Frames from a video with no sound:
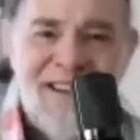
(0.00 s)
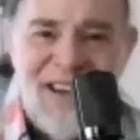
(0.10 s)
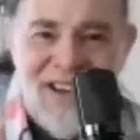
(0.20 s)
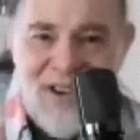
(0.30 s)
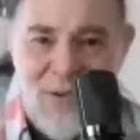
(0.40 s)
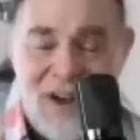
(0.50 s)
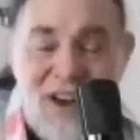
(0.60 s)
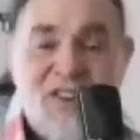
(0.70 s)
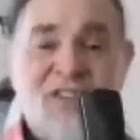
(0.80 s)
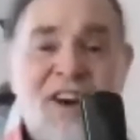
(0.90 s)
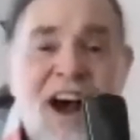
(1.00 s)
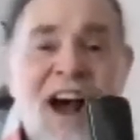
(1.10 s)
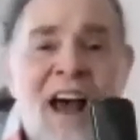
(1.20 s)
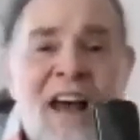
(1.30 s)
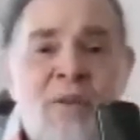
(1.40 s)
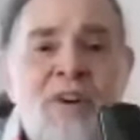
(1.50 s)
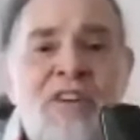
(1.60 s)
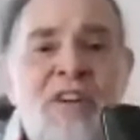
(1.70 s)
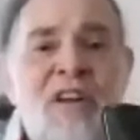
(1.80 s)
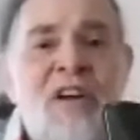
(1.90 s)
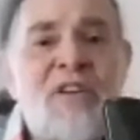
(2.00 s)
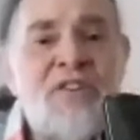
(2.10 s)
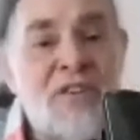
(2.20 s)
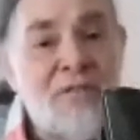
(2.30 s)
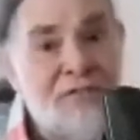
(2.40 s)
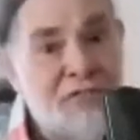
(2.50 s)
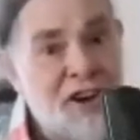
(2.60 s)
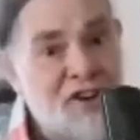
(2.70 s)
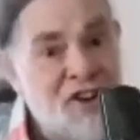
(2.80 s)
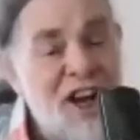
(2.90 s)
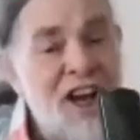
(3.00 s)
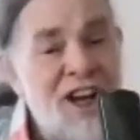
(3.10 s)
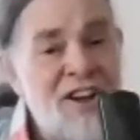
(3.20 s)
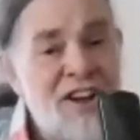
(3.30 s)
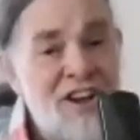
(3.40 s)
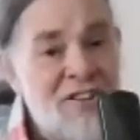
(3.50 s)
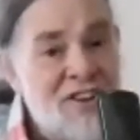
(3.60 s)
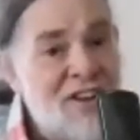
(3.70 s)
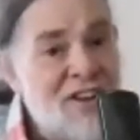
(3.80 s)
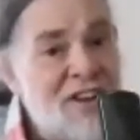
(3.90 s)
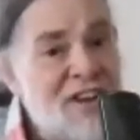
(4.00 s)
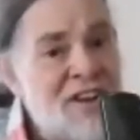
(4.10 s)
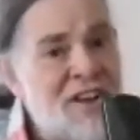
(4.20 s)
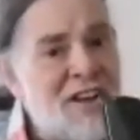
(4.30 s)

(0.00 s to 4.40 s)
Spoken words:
to wet his fine whistle on some fresh Chinese tea.